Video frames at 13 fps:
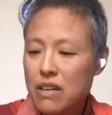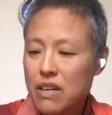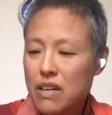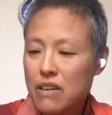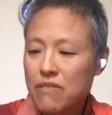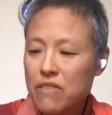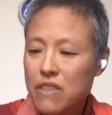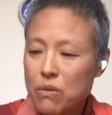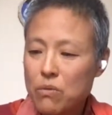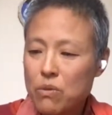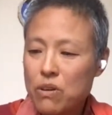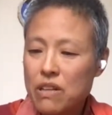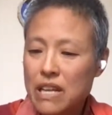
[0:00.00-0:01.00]
if they
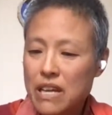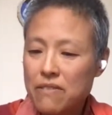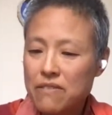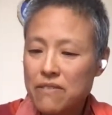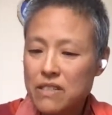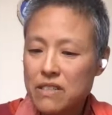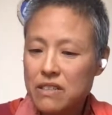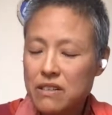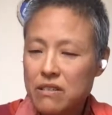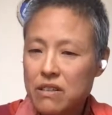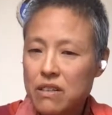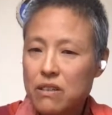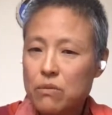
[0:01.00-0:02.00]
were left
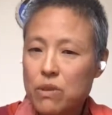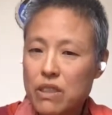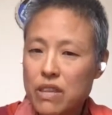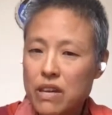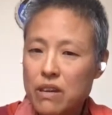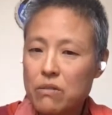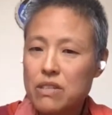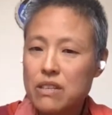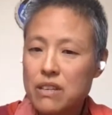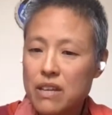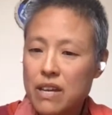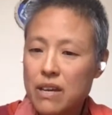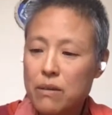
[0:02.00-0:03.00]
without
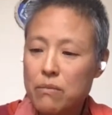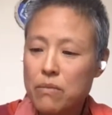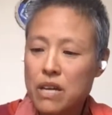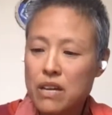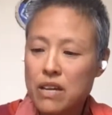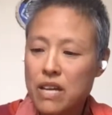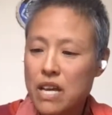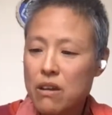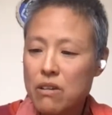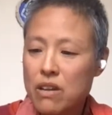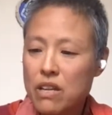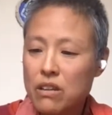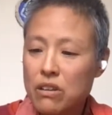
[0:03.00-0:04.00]
a
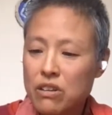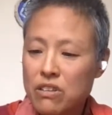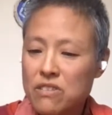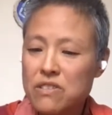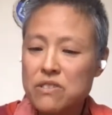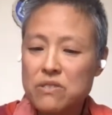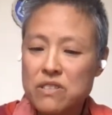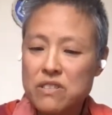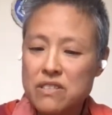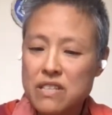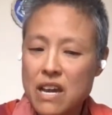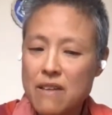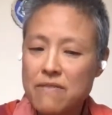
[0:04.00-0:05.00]
caring nurse or
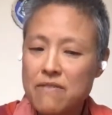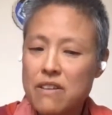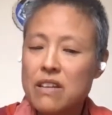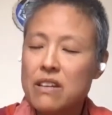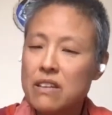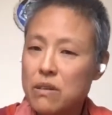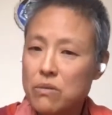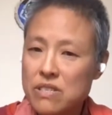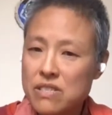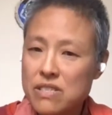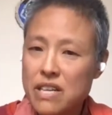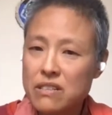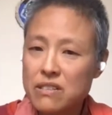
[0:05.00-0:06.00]
staff, they were
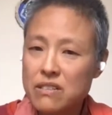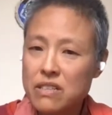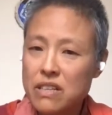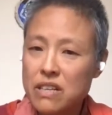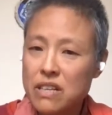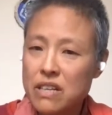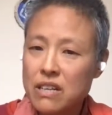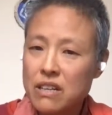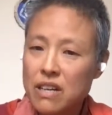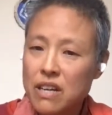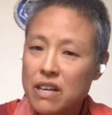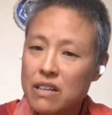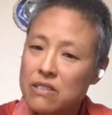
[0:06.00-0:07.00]
settled.
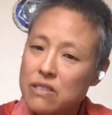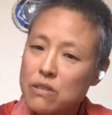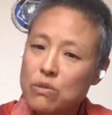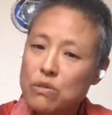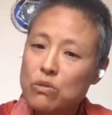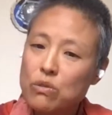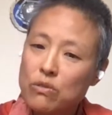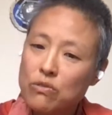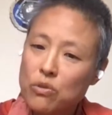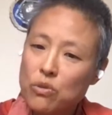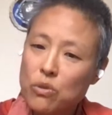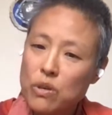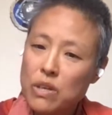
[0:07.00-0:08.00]
And so to
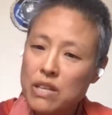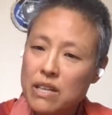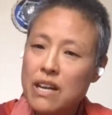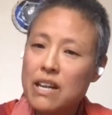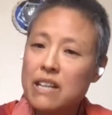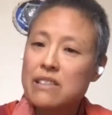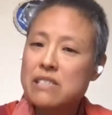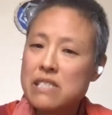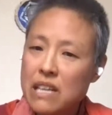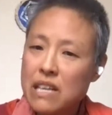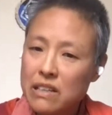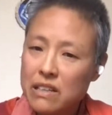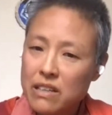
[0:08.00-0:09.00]
avoid
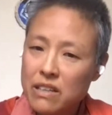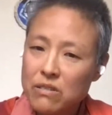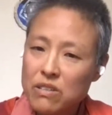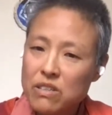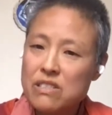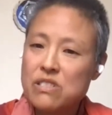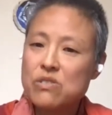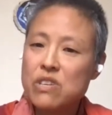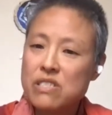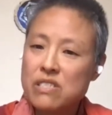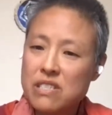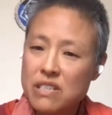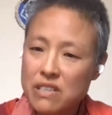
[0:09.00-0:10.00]
unsettling or
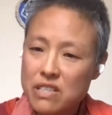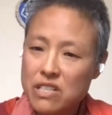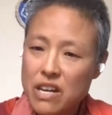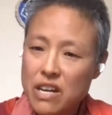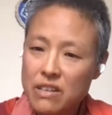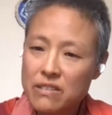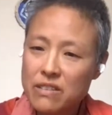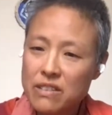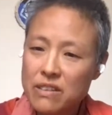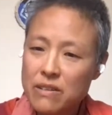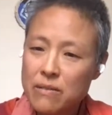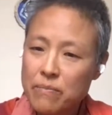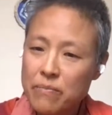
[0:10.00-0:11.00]
distressing the child,
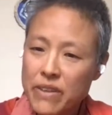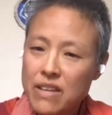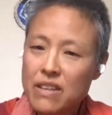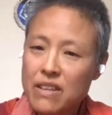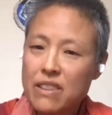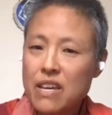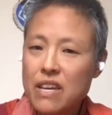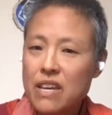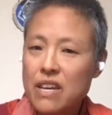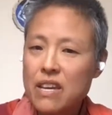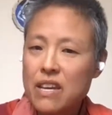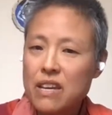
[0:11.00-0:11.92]
they